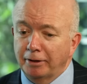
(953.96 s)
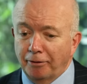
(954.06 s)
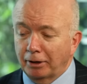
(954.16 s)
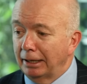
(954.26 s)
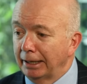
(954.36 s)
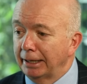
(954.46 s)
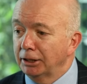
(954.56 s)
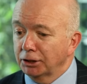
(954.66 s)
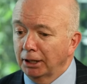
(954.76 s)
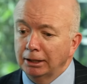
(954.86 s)
the other
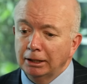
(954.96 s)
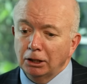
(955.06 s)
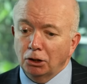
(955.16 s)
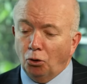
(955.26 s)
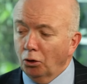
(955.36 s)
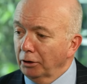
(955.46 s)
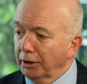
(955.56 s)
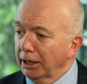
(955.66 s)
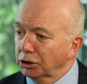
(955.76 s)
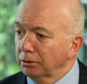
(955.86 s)
clearly is a oil
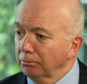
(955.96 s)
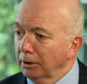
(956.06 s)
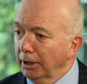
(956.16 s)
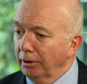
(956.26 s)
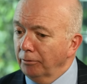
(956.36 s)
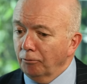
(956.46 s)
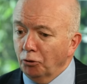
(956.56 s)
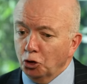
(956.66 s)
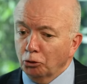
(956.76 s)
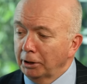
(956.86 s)
and gas and
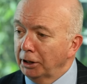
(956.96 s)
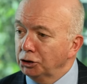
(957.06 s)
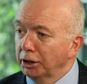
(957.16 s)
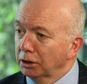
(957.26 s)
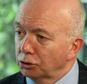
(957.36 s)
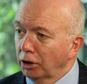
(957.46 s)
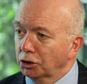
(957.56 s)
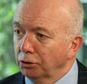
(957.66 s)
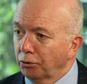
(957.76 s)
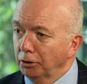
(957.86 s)
renewable energy
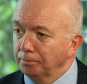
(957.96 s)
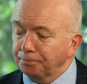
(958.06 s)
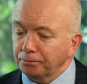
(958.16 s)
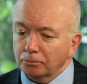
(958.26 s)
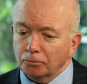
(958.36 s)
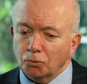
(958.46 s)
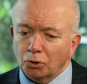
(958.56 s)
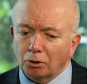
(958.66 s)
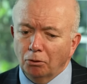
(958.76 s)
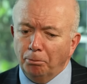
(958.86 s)
construction group.
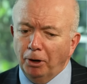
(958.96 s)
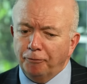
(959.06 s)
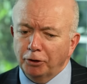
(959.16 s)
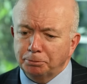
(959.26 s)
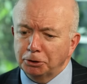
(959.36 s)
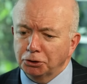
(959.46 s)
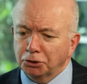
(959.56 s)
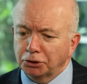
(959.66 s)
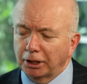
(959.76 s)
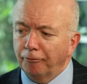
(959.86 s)
Both those
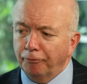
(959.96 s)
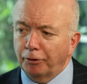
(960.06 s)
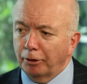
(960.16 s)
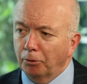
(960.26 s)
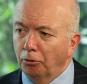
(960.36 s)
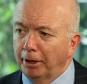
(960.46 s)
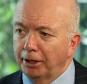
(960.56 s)
businesses are very well